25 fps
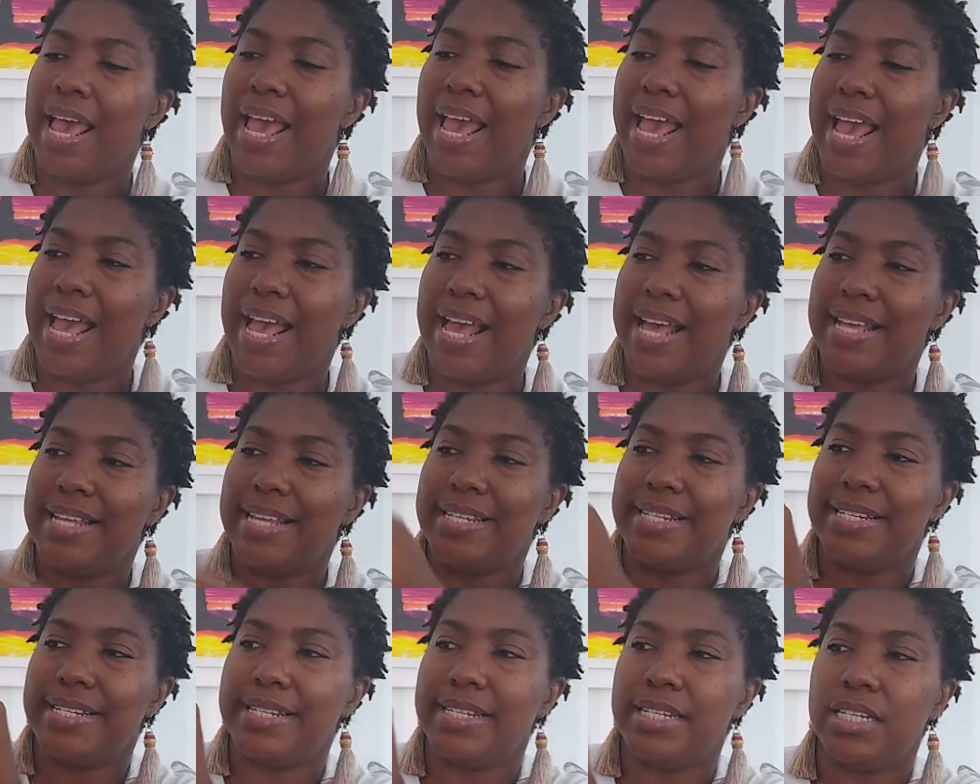
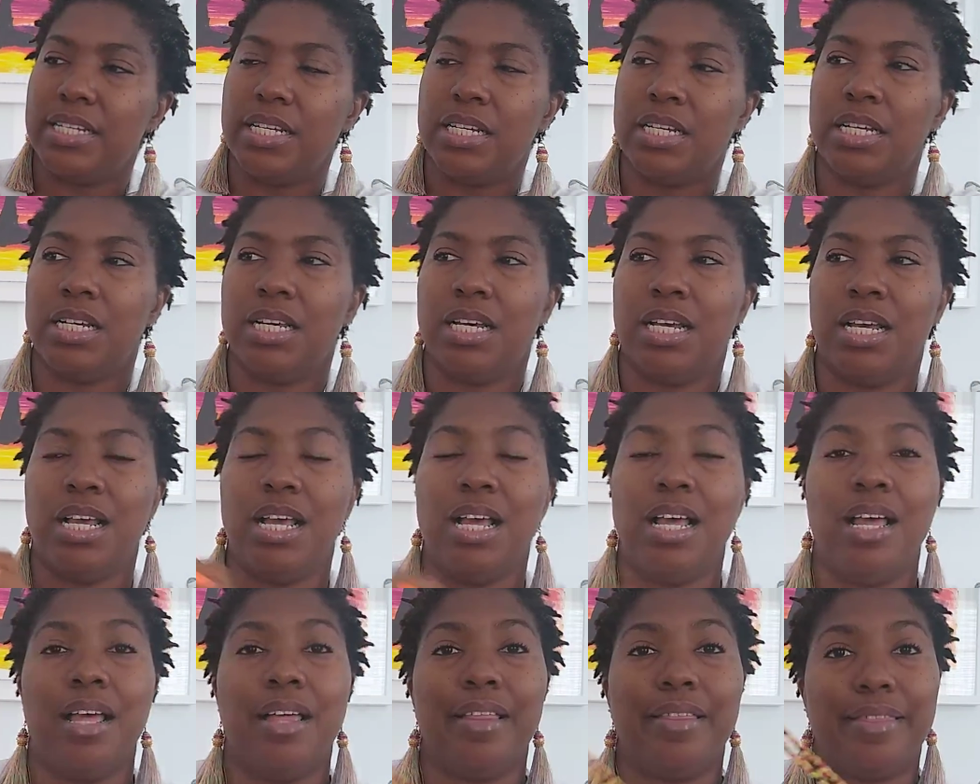and
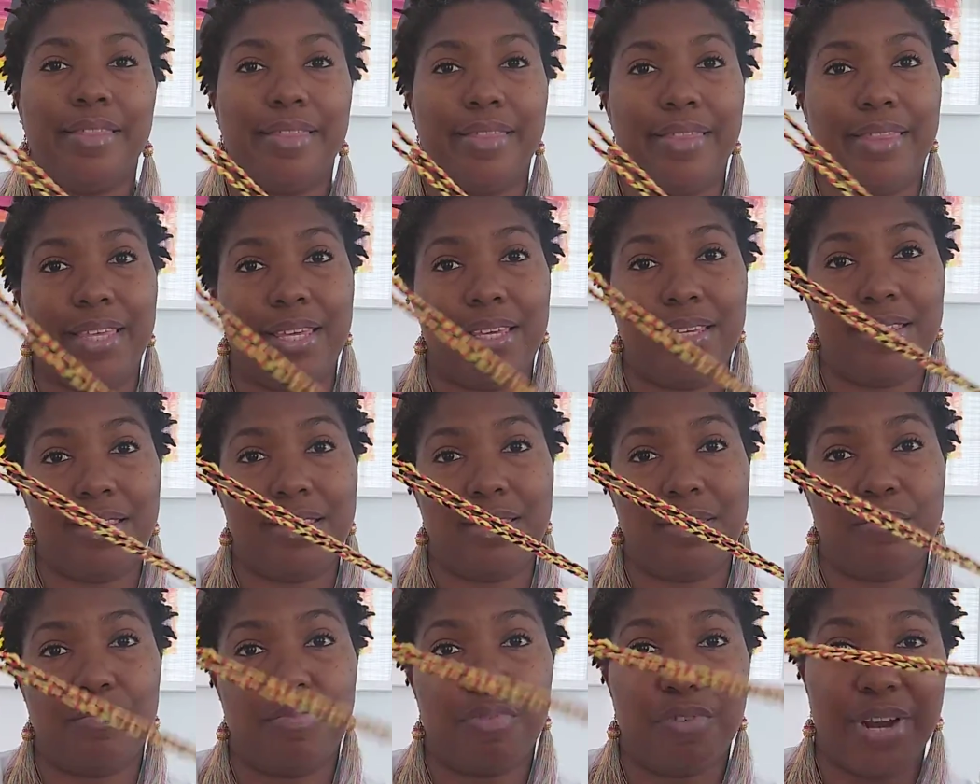
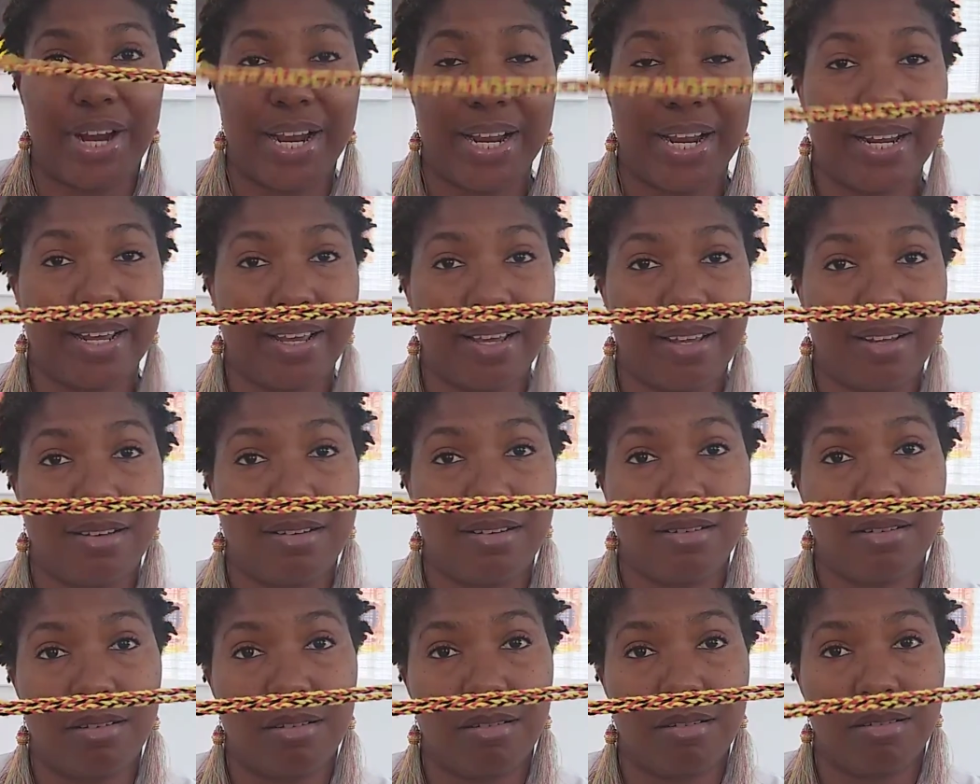this
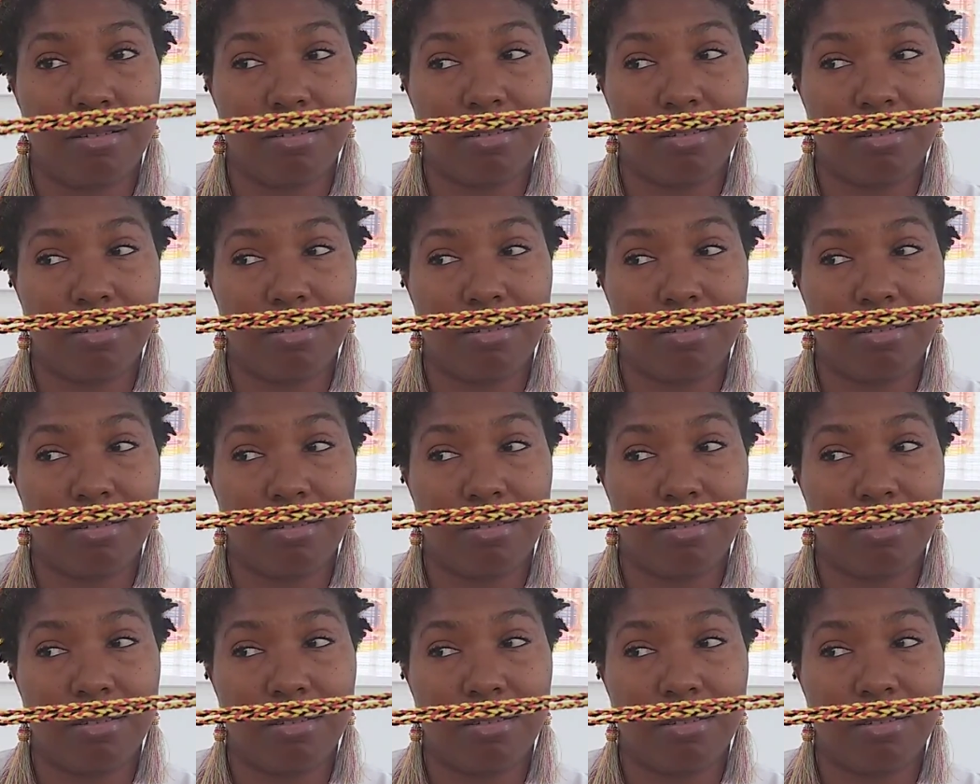braided